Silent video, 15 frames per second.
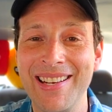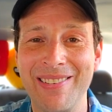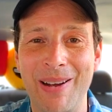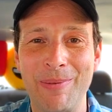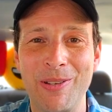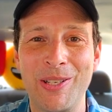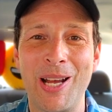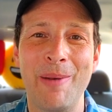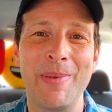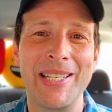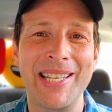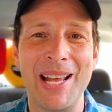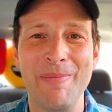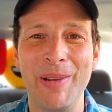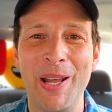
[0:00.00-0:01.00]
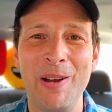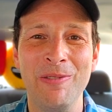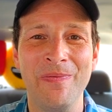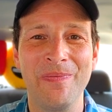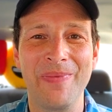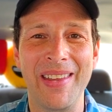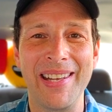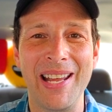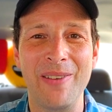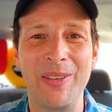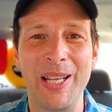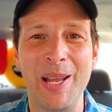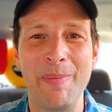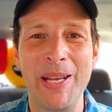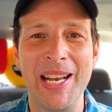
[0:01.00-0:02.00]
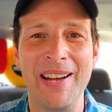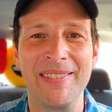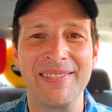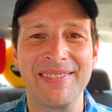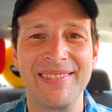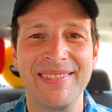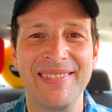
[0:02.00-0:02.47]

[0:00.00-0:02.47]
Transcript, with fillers: Drop those comments down below and definitely let me know.